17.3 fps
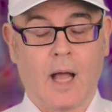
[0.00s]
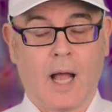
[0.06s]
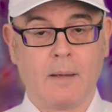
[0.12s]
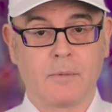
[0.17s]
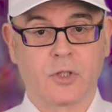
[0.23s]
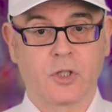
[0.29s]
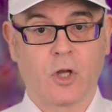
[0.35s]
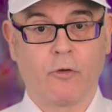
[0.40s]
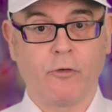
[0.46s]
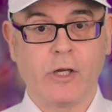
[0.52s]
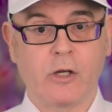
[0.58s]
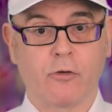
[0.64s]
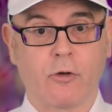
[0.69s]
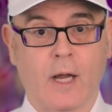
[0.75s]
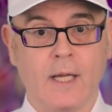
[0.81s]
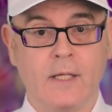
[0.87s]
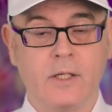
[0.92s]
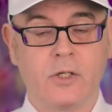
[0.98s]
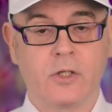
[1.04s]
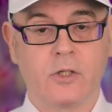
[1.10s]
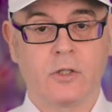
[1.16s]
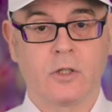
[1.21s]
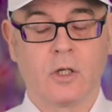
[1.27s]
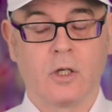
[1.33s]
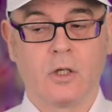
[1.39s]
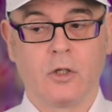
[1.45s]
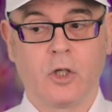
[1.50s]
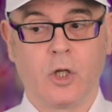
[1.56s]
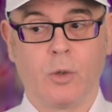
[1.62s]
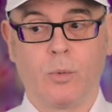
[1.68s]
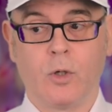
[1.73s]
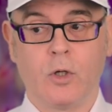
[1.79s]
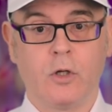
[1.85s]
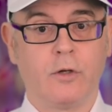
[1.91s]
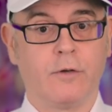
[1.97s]
I'm sorry, Grace, you
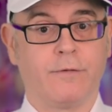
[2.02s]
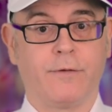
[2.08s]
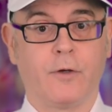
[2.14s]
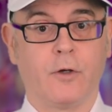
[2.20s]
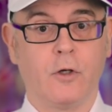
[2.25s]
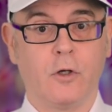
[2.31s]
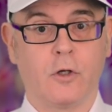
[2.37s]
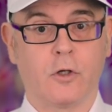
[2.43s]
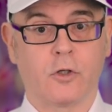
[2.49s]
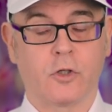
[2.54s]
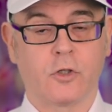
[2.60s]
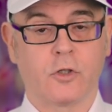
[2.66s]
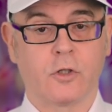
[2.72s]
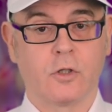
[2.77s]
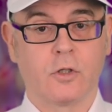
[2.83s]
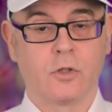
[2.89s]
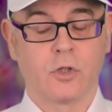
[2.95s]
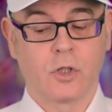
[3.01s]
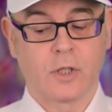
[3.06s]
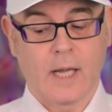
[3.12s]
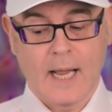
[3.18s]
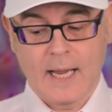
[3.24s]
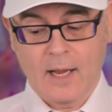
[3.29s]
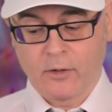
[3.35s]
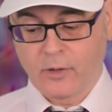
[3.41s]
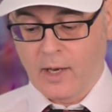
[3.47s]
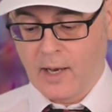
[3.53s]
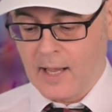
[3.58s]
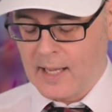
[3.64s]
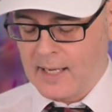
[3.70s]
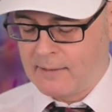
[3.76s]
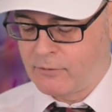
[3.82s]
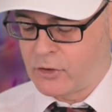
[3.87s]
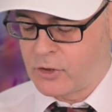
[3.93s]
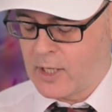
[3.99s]
weren't first today on the
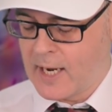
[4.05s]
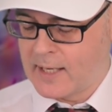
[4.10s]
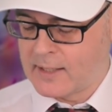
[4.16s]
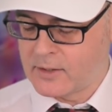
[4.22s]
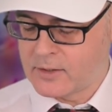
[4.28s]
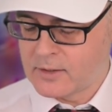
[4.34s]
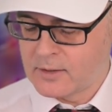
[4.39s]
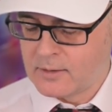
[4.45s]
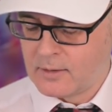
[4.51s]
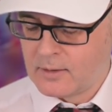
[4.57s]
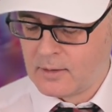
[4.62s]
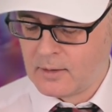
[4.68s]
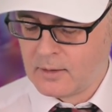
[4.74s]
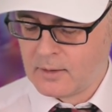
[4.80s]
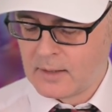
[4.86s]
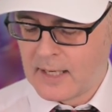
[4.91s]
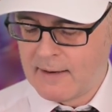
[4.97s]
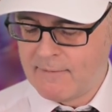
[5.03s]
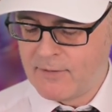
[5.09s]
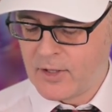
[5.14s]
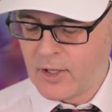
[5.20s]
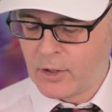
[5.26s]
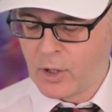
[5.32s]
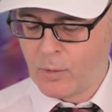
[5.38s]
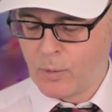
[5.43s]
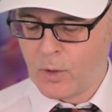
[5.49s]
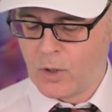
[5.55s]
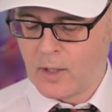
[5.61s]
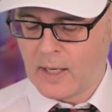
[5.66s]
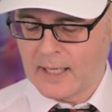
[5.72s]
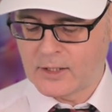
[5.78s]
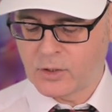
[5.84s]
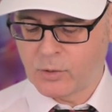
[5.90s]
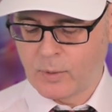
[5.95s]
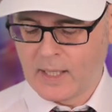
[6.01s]
live chat, even though you were
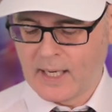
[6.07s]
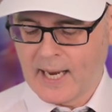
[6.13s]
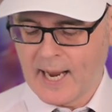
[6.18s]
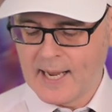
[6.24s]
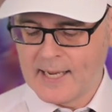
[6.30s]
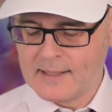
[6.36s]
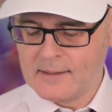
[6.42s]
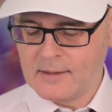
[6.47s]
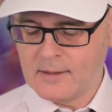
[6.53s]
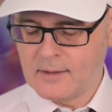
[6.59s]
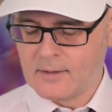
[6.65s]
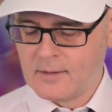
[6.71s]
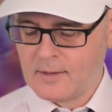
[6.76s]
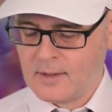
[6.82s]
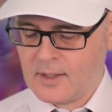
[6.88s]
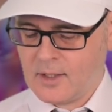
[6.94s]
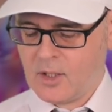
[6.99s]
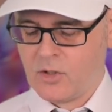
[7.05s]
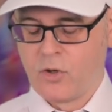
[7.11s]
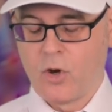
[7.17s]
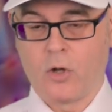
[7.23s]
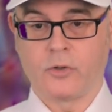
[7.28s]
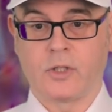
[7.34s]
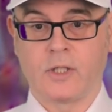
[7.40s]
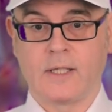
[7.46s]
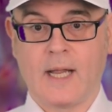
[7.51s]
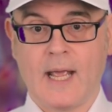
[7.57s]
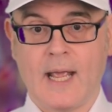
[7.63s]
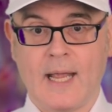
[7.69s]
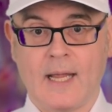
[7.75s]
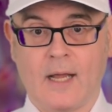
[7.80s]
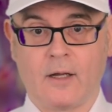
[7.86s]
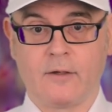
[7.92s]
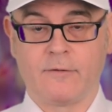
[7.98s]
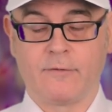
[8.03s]
last weekend. Not
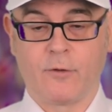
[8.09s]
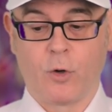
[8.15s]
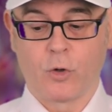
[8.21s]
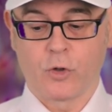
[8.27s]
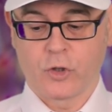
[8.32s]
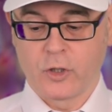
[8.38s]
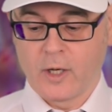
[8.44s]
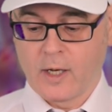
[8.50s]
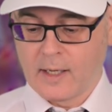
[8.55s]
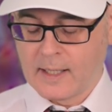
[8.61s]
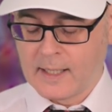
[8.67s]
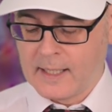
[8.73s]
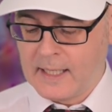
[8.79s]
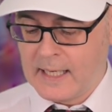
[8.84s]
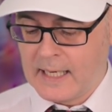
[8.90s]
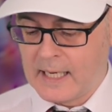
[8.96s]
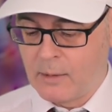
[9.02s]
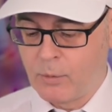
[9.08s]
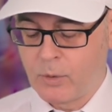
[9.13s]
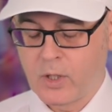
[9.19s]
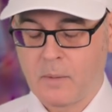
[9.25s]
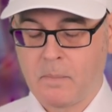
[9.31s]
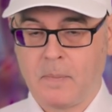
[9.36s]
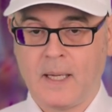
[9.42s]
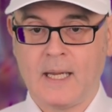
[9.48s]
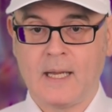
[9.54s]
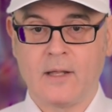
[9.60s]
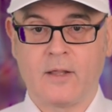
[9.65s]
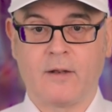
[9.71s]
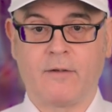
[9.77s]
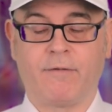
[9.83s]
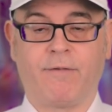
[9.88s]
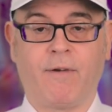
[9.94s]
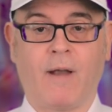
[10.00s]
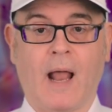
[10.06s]
today, unfortunately. It would appear
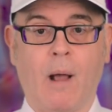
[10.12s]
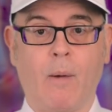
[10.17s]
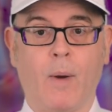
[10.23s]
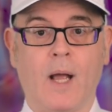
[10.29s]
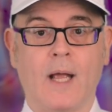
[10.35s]
that Flower